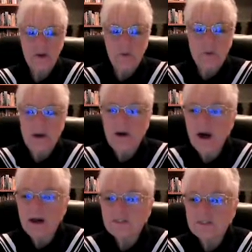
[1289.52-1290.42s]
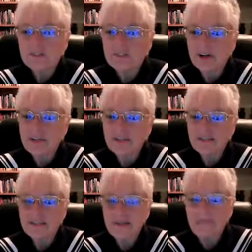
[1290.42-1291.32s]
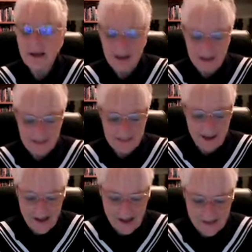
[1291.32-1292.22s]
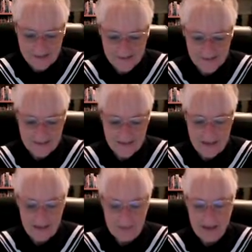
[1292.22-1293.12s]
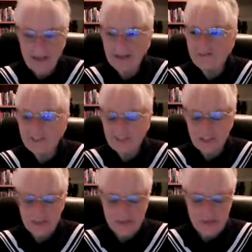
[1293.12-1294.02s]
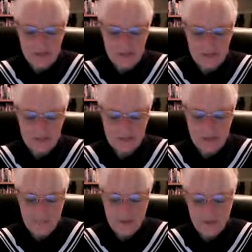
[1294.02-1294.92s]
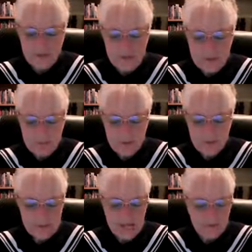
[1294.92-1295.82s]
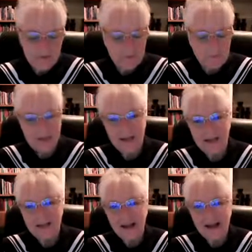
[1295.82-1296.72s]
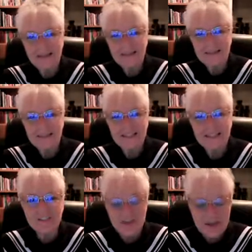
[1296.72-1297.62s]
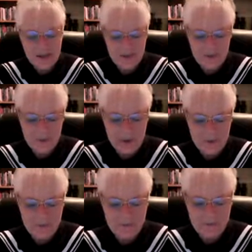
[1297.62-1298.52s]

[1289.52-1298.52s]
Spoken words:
We are also starting to see bionic eyes. Bionic Vision Australia developed the first prototype of a bionic eye in 2012.